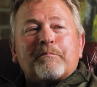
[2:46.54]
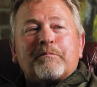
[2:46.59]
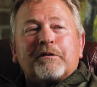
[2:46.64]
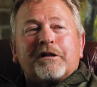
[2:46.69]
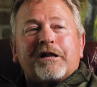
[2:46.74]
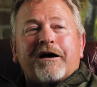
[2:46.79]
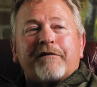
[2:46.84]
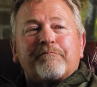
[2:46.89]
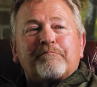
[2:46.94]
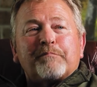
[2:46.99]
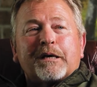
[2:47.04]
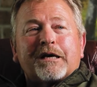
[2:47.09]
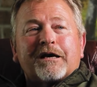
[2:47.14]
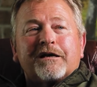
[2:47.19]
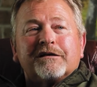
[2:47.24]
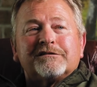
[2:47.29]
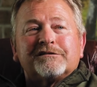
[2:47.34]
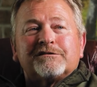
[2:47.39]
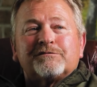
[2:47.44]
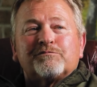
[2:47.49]
people off
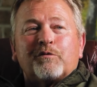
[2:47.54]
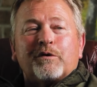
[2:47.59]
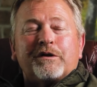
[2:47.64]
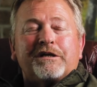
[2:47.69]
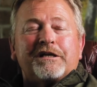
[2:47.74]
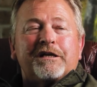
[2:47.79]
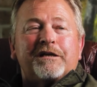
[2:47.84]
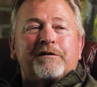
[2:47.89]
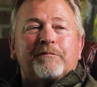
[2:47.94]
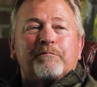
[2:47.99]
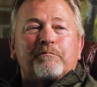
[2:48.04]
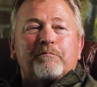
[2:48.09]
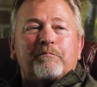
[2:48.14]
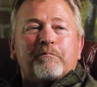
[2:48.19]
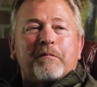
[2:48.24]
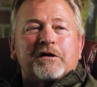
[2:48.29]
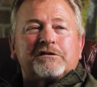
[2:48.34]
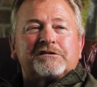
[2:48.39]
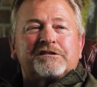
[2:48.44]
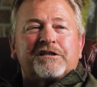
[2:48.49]
because we
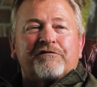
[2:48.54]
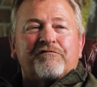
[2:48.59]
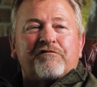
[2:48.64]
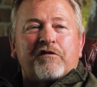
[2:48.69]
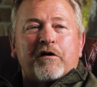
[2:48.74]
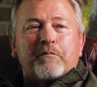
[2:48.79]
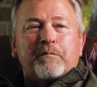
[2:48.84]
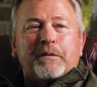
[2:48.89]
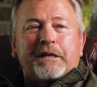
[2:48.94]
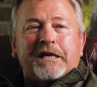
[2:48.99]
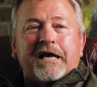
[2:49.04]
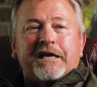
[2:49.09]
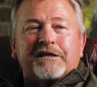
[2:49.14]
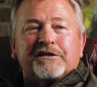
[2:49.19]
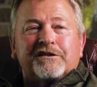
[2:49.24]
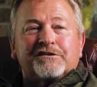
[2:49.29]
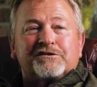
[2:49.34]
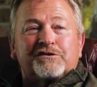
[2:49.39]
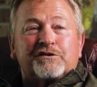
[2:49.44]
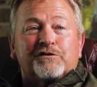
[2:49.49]
didn't, most of the foaming
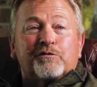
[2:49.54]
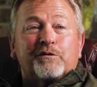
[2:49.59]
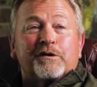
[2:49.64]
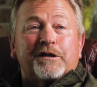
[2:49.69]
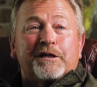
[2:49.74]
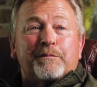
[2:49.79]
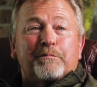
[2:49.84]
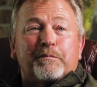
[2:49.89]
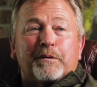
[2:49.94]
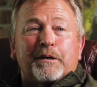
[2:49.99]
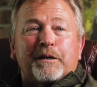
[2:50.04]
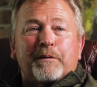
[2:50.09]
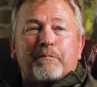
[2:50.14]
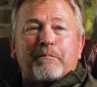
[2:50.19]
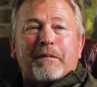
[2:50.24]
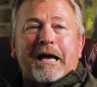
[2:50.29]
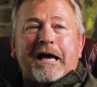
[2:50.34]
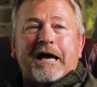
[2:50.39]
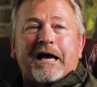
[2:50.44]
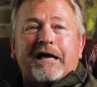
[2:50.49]
agents are really pretty
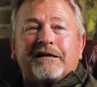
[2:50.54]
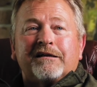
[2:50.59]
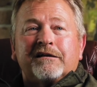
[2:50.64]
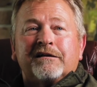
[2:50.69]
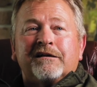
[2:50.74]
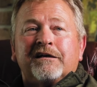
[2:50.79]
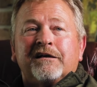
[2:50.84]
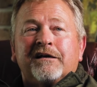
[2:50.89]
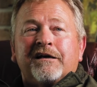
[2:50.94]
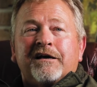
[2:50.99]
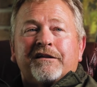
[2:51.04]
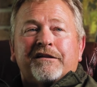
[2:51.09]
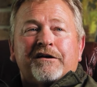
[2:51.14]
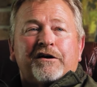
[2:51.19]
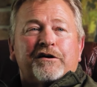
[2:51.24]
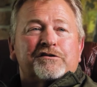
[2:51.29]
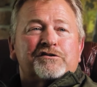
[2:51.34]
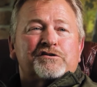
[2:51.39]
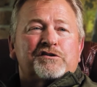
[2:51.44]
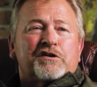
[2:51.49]
bad.
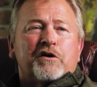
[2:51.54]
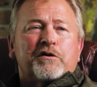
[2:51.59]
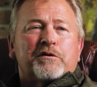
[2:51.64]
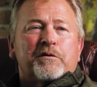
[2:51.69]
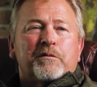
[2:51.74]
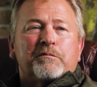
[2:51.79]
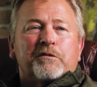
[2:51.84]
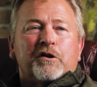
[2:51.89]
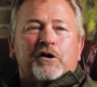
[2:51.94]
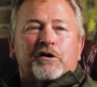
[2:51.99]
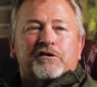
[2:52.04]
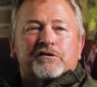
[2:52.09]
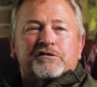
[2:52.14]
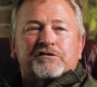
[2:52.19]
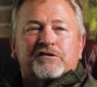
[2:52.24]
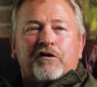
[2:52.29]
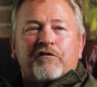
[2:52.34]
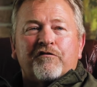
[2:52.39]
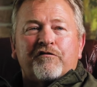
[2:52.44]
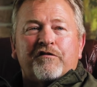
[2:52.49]
They're sodium lauryl
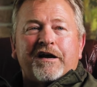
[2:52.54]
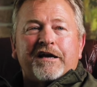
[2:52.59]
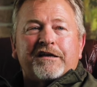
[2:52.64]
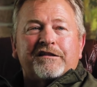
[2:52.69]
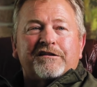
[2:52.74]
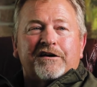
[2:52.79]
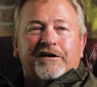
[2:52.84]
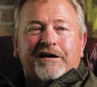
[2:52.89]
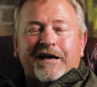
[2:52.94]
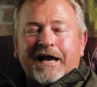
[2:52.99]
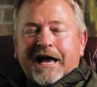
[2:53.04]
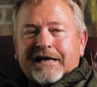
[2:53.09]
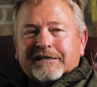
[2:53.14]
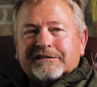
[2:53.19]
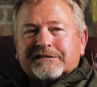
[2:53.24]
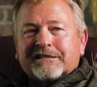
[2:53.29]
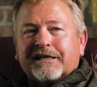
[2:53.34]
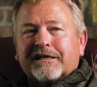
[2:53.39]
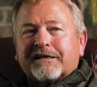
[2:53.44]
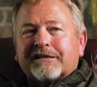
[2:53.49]
sulfate, they're
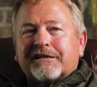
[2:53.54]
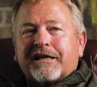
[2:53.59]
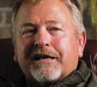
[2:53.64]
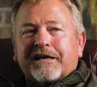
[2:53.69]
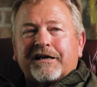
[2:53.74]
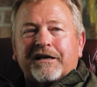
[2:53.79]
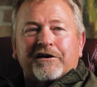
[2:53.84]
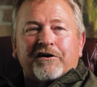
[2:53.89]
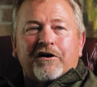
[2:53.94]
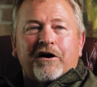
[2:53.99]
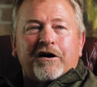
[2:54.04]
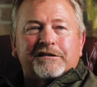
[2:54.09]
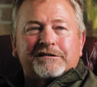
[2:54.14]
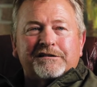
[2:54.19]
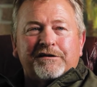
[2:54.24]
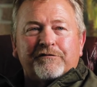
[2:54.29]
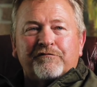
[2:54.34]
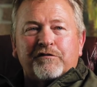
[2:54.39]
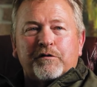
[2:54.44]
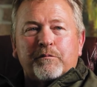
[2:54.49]
caustic, they can
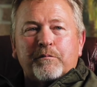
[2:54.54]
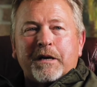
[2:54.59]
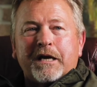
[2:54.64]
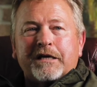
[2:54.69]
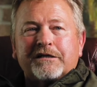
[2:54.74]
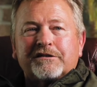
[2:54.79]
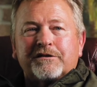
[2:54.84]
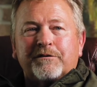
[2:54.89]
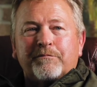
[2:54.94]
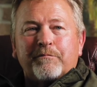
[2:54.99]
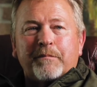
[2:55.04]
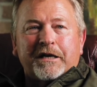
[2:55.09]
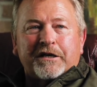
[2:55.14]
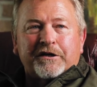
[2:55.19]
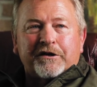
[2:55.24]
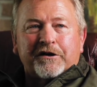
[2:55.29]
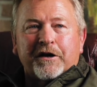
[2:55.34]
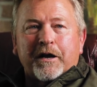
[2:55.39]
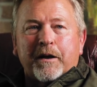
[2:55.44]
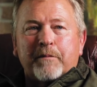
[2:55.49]
cause inflammation,
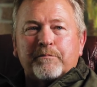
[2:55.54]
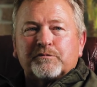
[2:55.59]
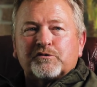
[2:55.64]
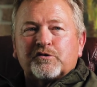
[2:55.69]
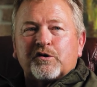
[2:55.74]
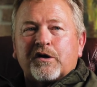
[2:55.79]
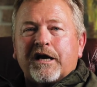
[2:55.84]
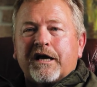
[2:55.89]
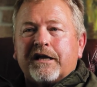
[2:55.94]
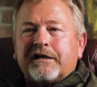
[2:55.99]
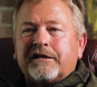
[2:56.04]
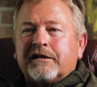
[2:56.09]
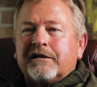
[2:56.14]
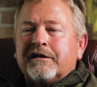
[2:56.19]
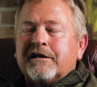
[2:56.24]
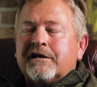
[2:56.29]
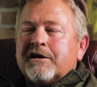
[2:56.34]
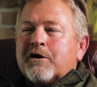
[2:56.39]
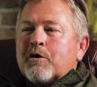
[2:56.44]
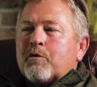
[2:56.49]
make your gums red.
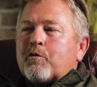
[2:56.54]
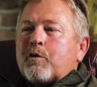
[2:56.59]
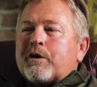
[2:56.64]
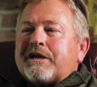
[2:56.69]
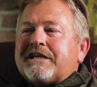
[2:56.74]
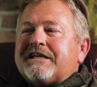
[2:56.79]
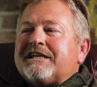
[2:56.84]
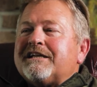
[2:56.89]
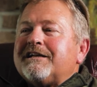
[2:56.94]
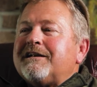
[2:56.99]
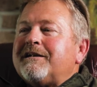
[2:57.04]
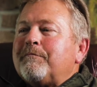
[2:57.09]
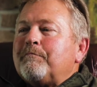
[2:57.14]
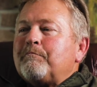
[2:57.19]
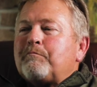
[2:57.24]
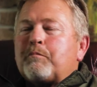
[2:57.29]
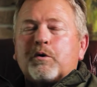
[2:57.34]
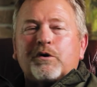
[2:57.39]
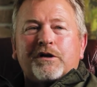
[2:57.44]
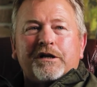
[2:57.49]
We
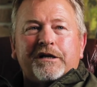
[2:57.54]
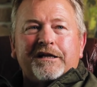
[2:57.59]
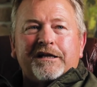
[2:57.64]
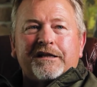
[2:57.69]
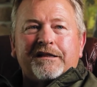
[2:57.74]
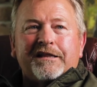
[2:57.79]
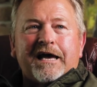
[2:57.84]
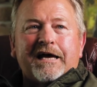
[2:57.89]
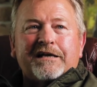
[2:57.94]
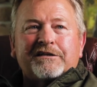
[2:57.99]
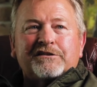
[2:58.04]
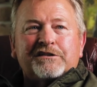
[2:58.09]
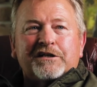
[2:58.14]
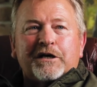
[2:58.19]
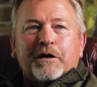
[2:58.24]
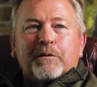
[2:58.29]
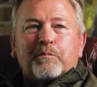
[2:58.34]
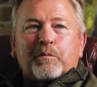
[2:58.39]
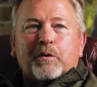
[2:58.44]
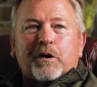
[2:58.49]
didn't put it in that
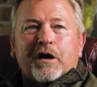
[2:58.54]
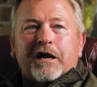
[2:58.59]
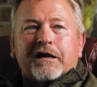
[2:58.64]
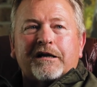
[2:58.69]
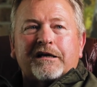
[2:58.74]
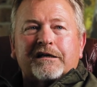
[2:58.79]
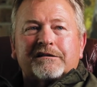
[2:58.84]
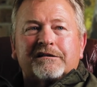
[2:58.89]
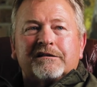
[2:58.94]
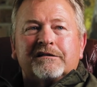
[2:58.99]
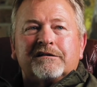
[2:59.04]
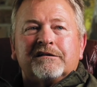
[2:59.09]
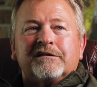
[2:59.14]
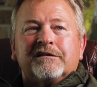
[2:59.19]
gel product.